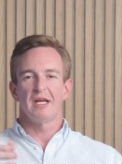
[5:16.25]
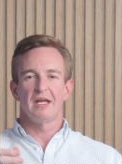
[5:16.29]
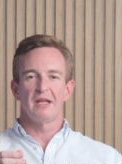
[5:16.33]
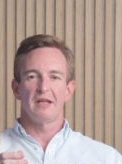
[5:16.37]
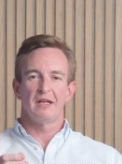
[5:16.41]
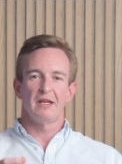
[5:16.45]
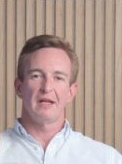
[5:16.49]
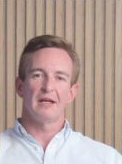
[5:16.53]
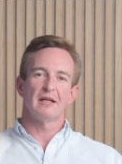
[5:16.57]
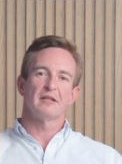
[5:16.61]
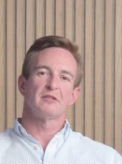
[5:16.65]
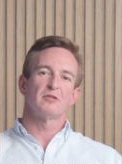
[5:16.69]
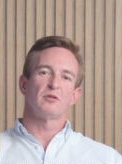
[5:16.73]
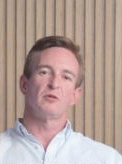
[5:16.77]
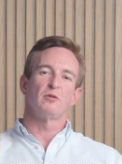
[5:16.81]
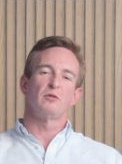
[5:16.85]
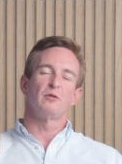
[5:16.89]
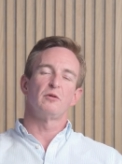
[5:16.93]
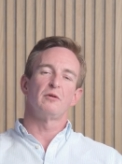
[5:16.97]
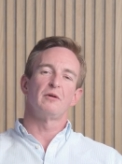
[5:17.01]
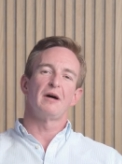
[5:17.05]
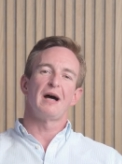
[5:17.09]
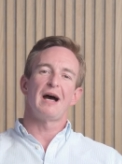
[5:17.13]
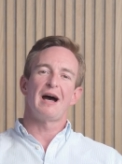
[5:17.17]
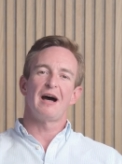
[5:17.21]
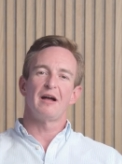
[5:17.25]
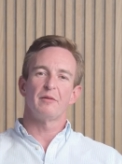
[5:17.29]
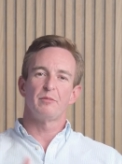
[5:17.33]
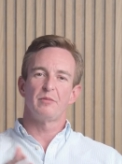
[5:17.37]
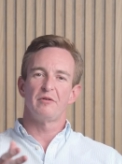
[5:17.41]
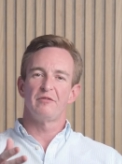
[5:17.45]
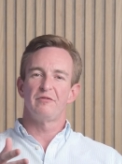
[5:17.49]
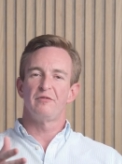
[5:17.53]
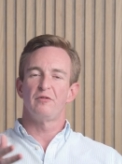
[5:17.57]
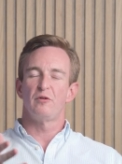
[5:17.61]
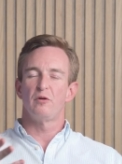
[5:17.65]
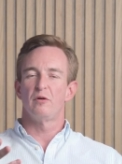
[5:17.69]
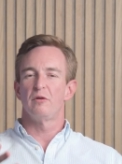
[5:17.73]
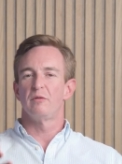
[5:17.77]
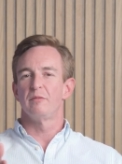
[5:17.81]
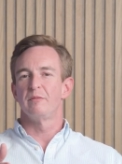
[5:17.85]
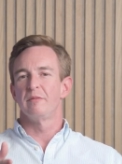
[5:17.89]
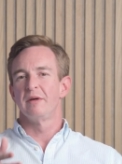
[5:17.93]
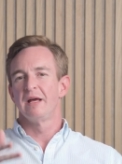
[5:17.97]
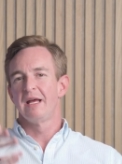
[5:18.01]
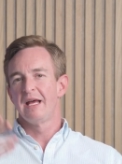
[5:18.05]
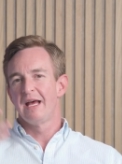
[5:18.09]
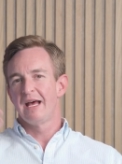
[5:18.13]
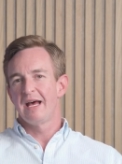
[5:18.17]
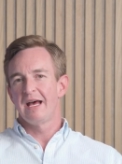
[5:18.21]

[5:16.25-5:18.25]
index or outperform